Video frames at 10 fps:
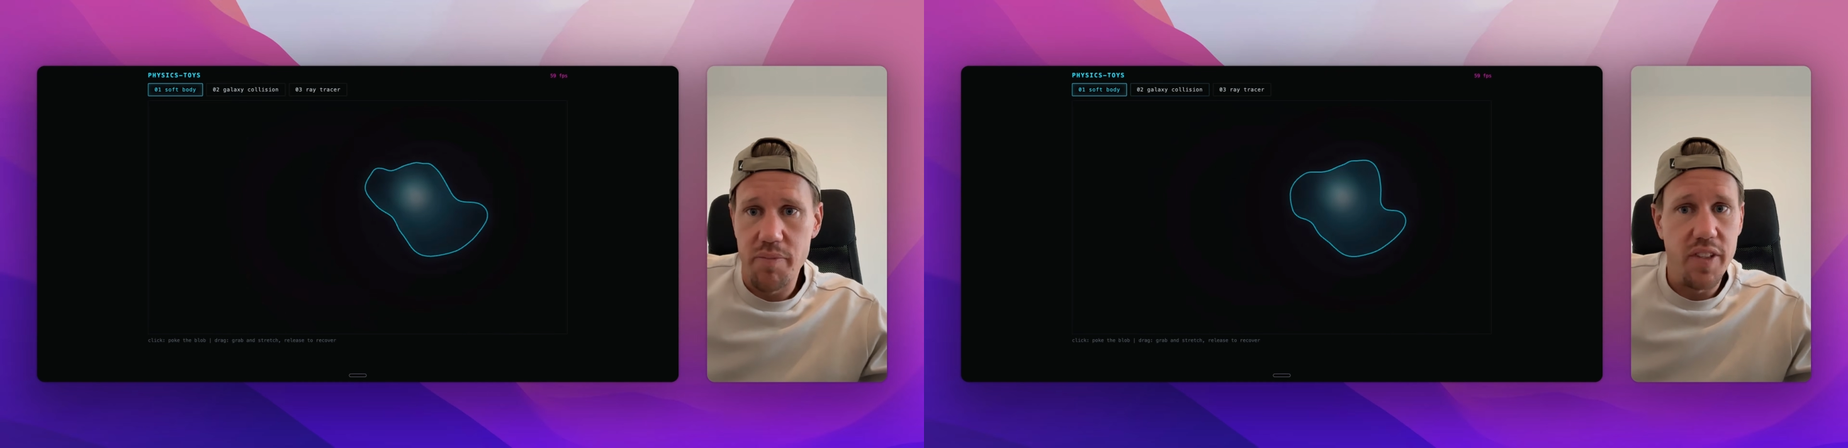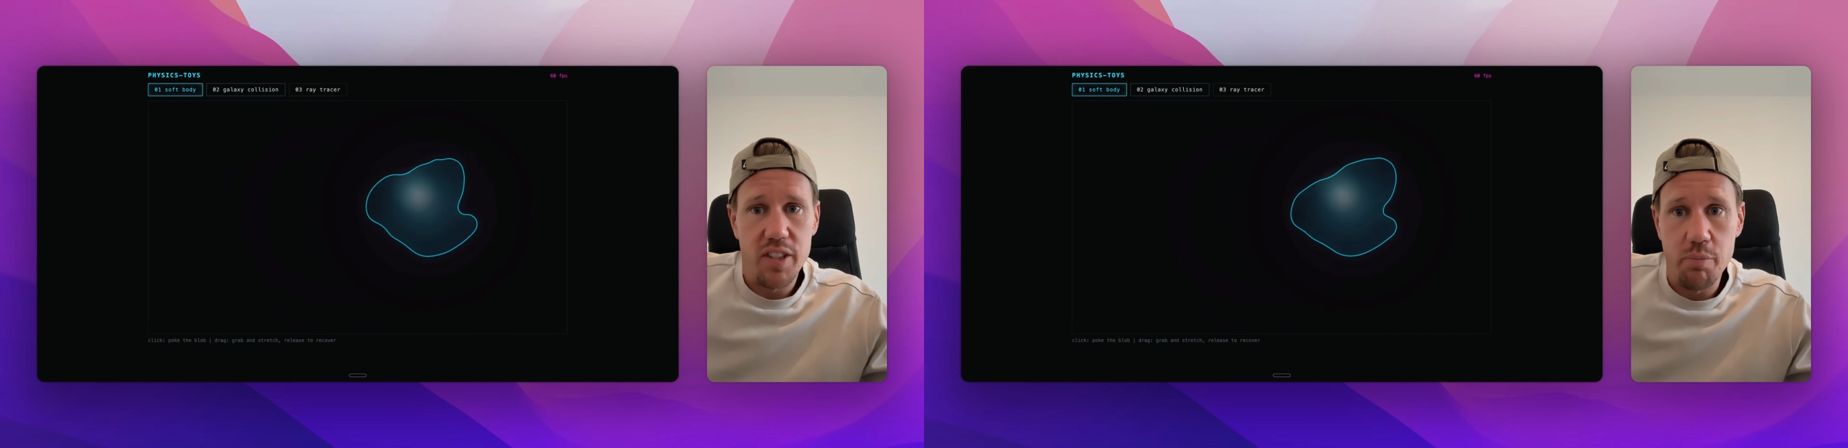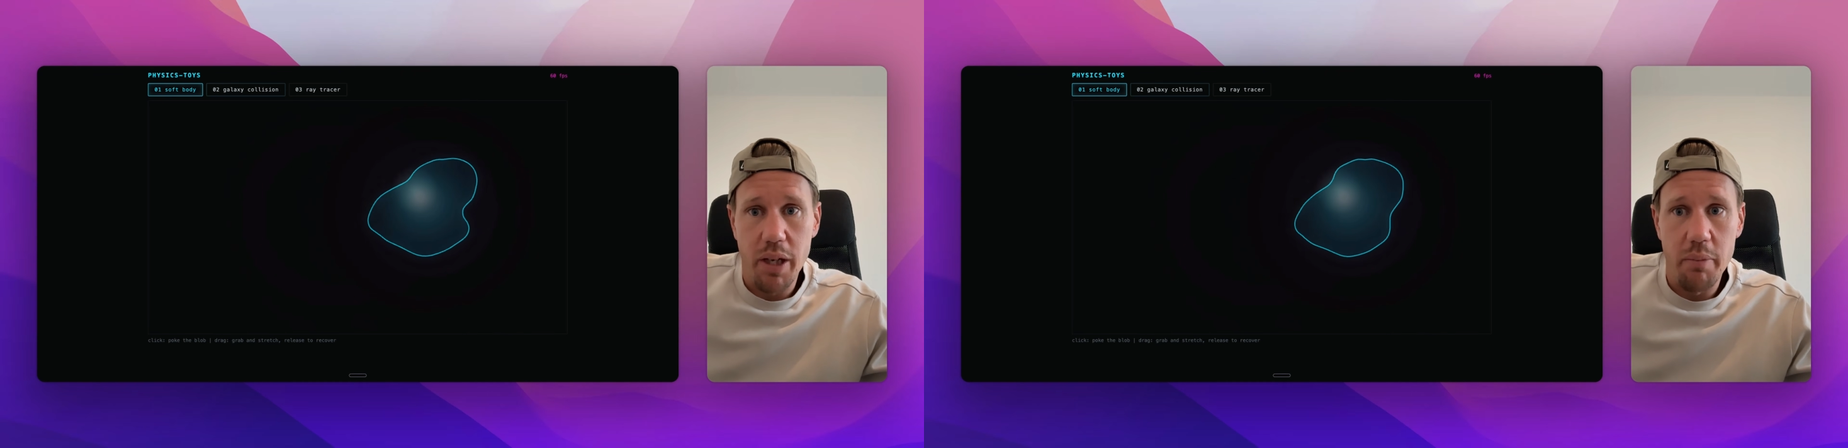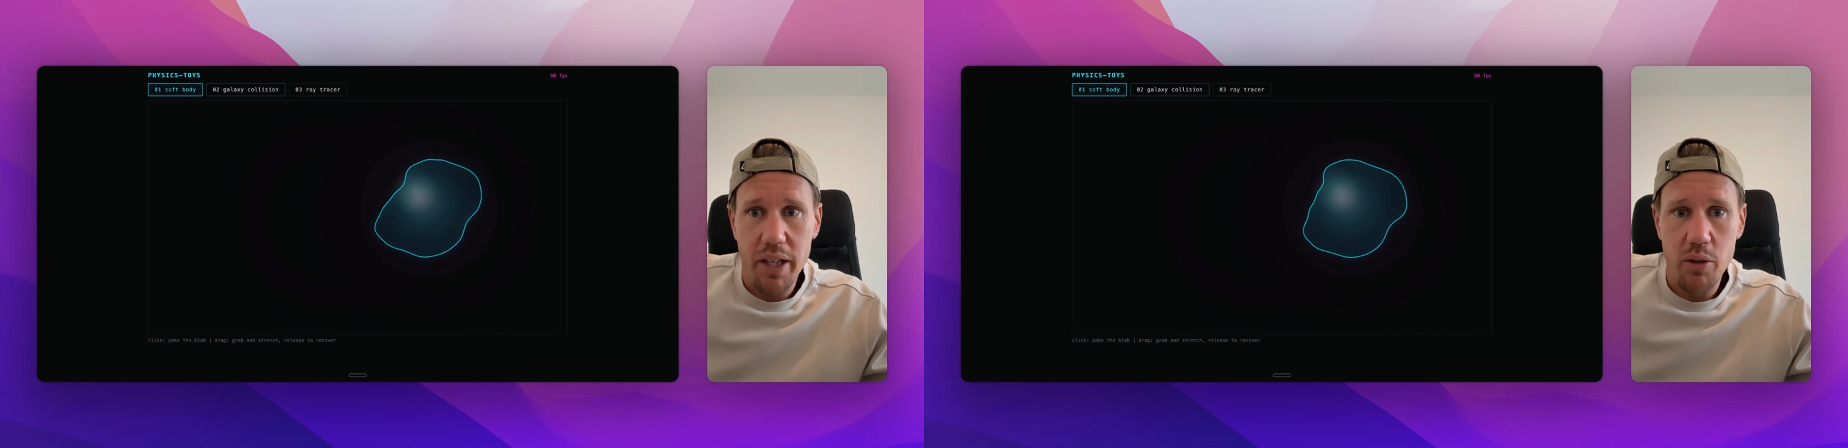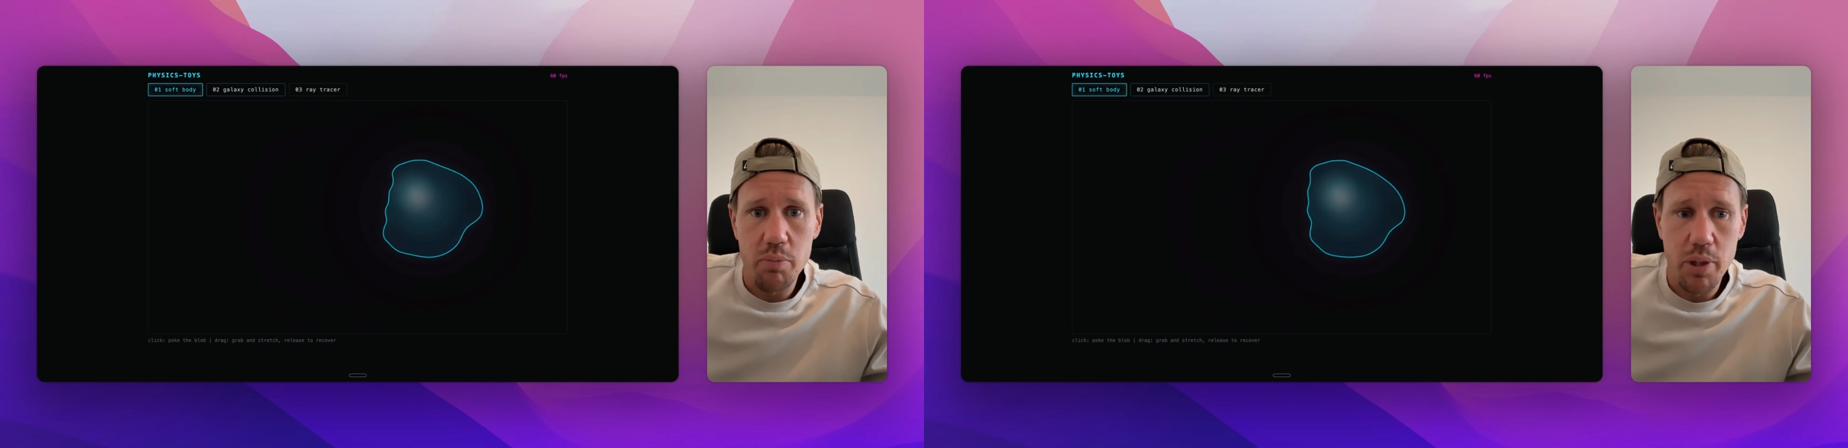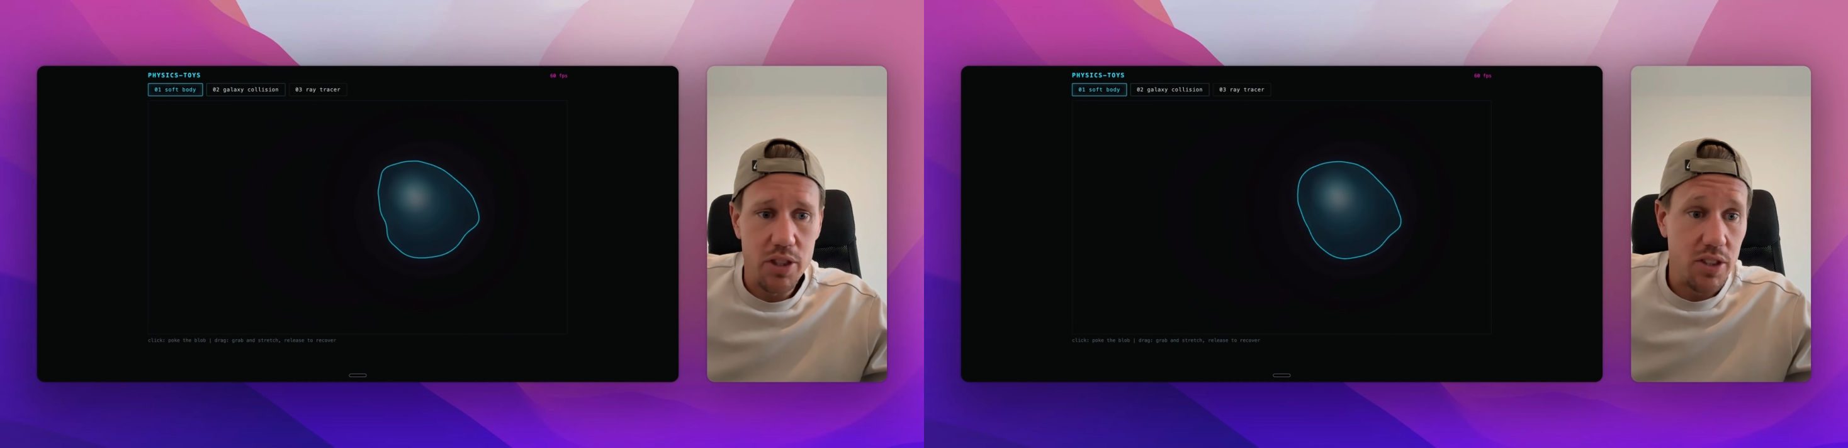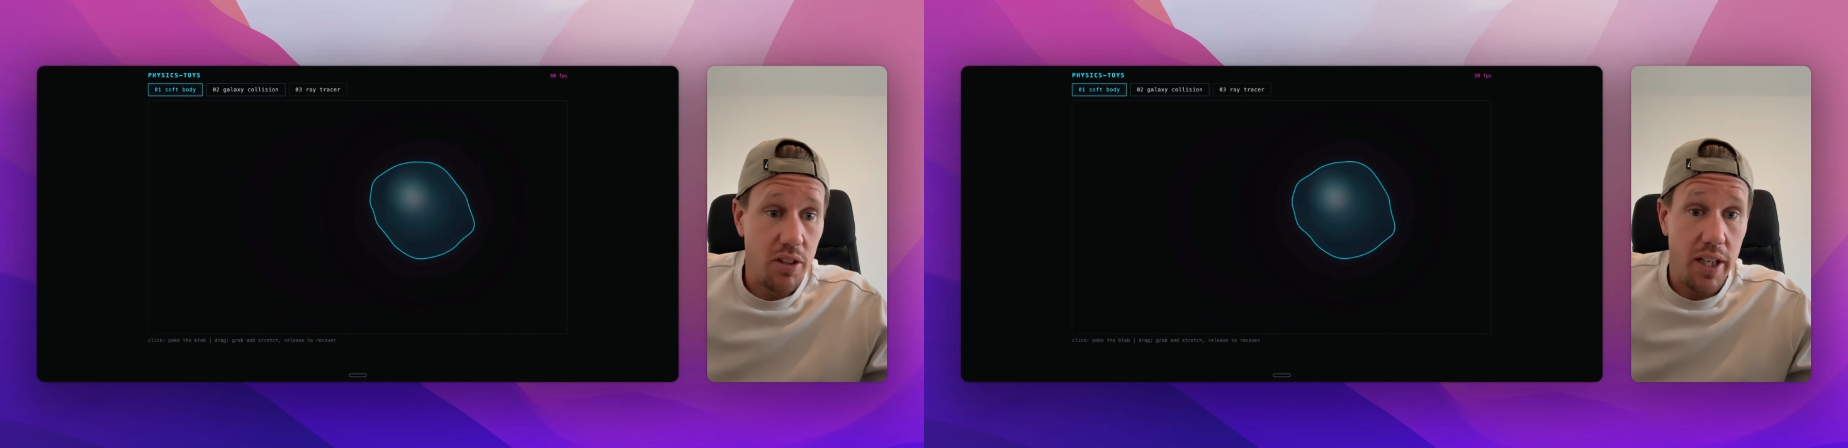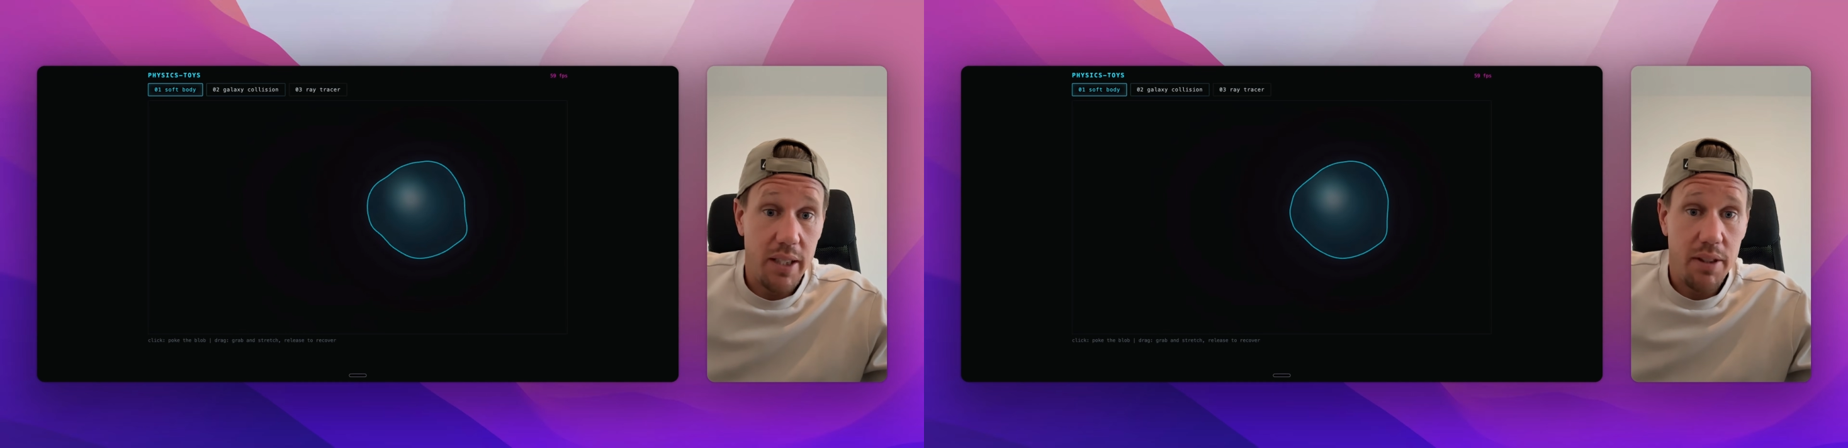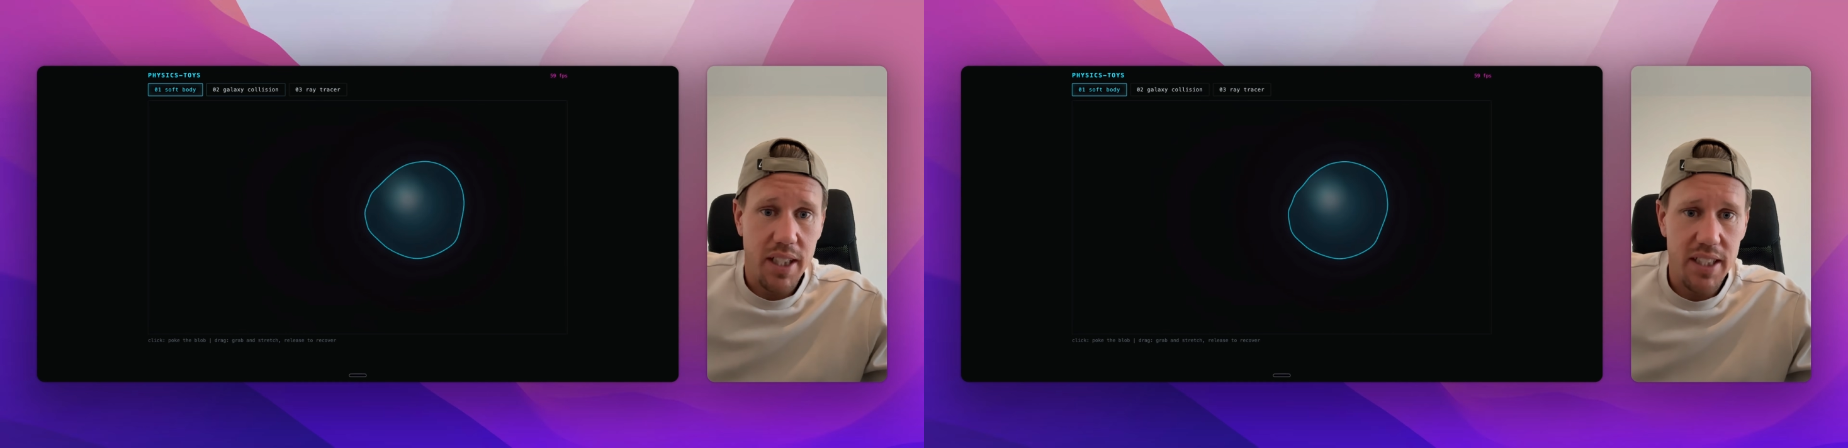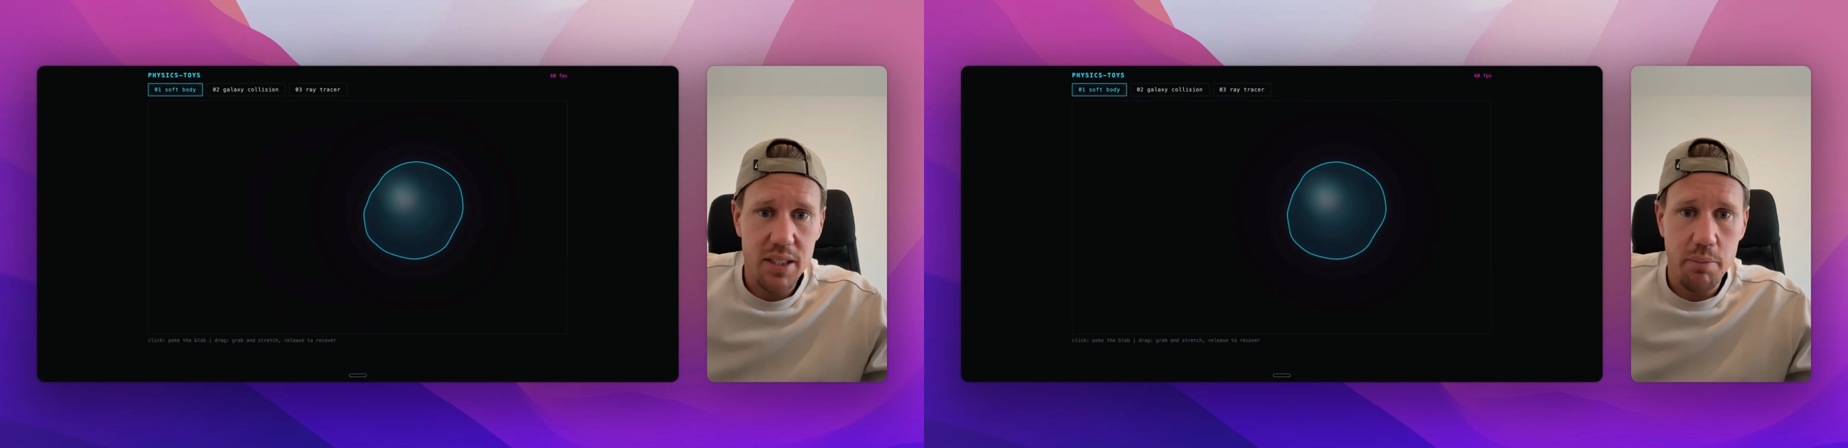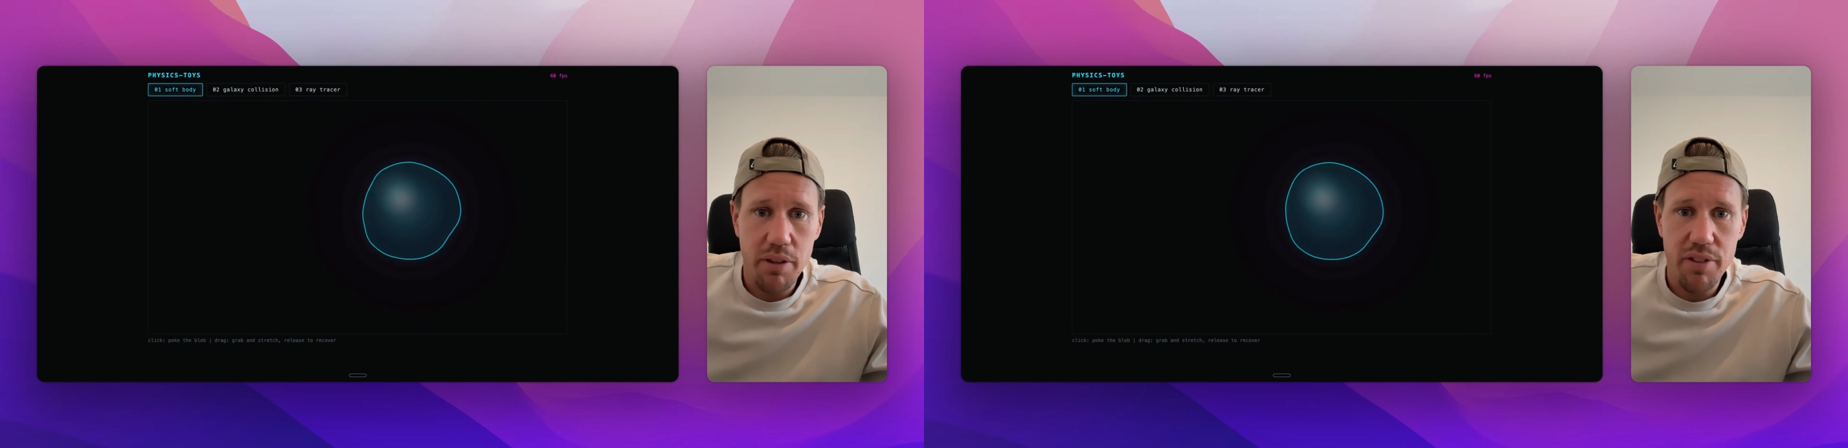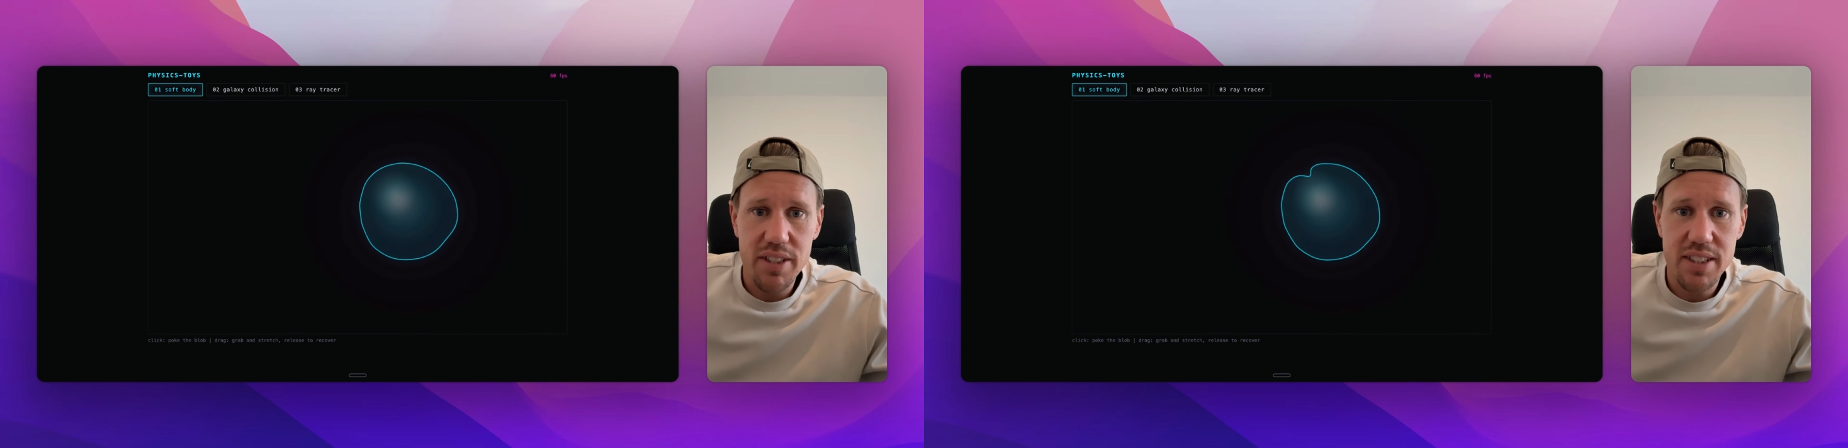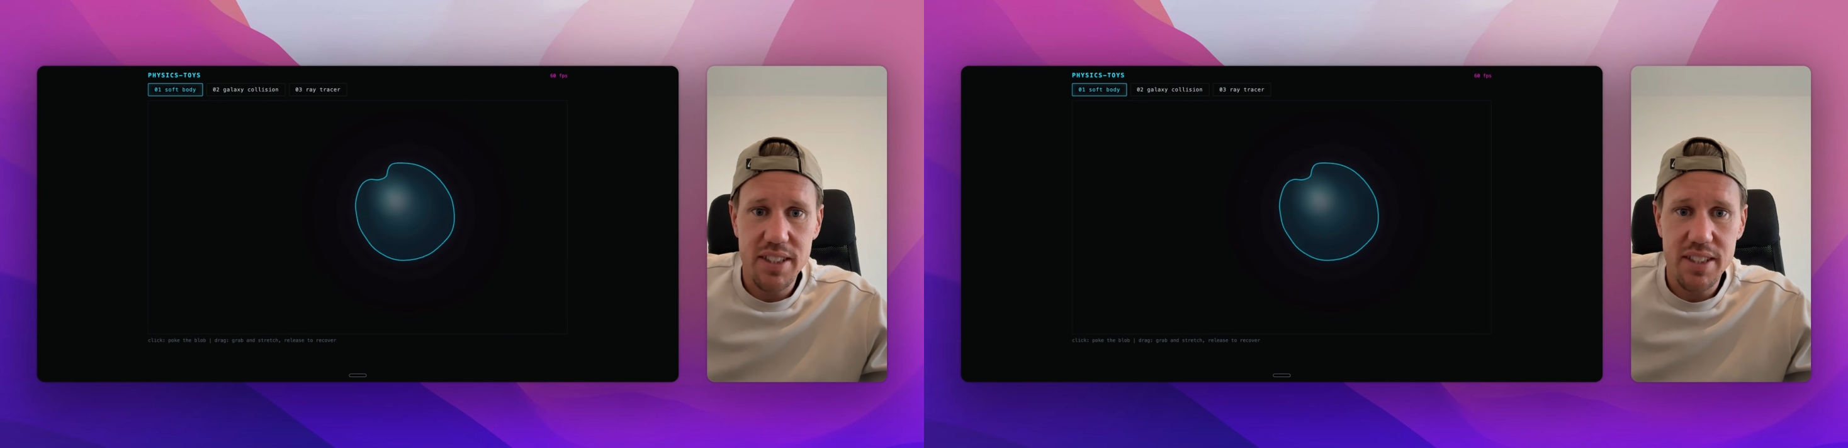just by my own personal like taste and preference.